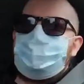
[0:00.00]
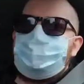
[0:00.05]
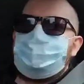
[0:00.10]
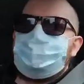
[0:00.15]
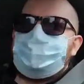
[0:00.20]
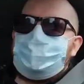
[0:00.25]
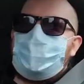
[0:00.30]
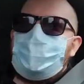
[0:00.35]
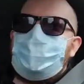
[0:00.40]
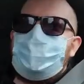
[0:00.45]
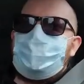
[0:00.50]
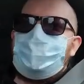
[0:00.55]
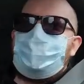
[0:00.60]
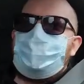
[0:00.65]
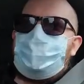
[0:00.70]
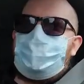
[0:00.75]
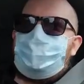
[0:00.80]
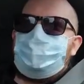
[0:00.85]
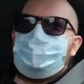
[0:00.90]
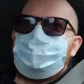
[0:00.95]
stay in
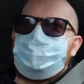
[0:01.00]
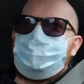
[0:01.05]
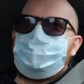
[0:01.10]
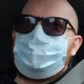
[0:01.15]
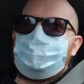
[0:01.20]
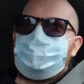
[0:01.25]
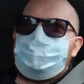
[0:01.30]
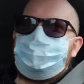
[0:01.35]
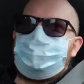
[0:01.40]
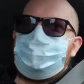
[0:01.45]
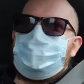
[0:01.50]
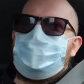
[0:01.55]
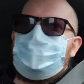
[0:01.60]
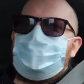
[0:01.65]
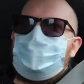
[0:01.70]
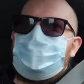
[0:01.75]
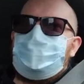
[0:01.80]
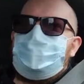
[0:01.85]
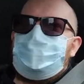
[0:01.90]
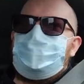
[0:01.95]
their house
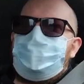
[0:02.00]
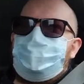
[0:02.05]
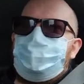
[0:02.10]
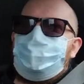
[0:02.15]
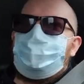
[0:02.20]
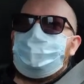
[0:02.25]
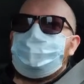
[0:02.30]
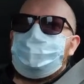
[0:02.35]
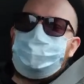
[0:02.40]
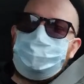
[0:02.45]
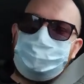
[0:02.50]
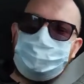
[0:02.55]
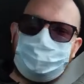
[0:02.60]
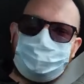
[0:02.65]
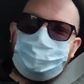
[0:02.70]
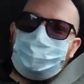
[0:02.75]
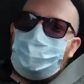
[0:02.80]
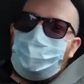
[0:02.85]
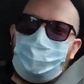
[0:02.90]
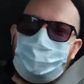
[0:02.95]
for 2 to
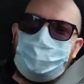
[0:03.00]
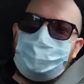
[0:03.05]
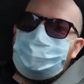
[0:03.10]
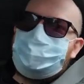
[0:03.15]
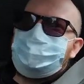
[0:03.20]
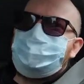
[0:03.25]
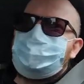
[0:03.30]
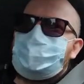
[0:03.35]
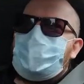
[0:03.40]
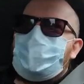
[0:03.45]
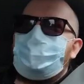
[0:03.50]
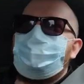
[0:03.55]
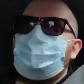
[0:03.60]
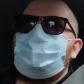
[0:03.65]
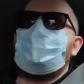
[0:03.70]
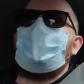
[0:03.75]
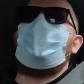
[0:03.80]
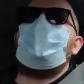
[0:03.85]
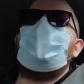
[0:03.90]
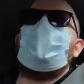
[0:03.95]
4 weeks, and I
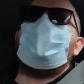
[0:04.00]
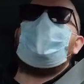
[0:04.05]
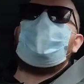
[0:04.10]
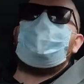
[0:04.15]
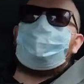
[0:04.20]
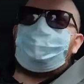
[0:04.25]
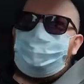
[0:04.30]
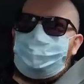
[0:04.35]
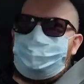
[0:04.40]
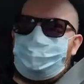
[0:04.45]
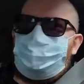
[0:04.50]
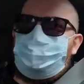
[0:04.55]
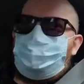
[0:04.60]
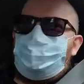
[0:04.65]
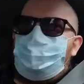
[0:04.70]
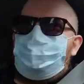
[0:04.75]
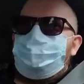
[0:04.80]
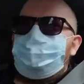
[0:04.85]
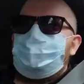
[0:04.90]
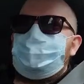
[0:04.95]
mean
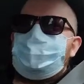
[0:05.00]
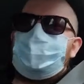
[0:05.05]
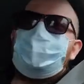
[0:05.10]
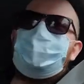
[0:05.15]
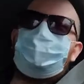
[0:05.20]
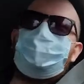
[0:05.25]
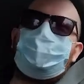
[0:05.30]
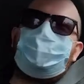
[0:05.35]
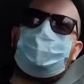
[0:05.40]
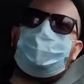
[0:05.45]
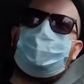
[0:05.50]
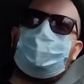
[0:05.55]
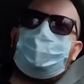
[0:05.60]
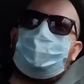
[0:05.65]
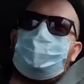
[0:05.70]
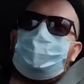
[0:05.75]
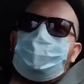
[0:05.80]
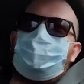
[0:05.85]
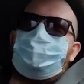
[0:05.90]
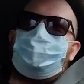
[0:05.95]
everyone, say you were
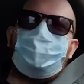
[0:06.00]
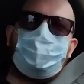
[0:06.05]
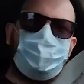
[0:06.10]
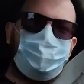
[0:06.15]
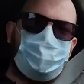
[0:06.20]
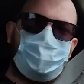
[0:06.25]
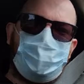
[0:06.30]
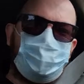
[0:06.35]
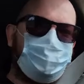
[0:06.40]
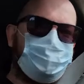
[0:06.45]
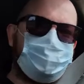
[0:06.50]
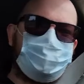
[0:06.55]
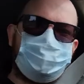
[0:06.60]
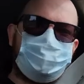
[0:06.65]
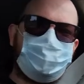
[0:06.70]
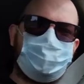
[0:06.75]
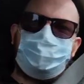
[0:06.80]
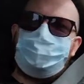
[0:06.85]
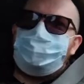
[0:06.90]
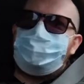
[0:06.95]
a robot or a
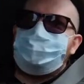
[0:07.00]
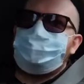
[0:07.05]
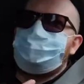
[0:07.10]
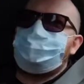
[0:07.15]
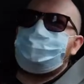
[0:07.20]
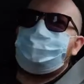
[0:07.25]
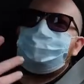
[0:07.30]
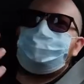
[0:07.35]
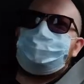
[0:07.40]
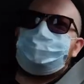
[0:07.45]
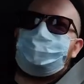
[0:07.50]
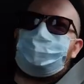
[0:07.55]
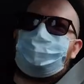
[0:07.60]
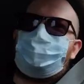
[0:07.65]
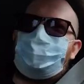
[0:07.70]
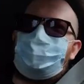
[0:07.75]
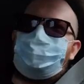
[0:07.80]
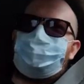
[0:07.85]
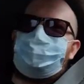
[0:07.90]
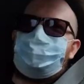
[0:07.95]
machine, you could just turn
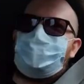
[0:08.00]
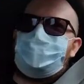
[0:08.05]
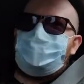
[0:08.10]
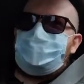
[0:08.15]
yourself off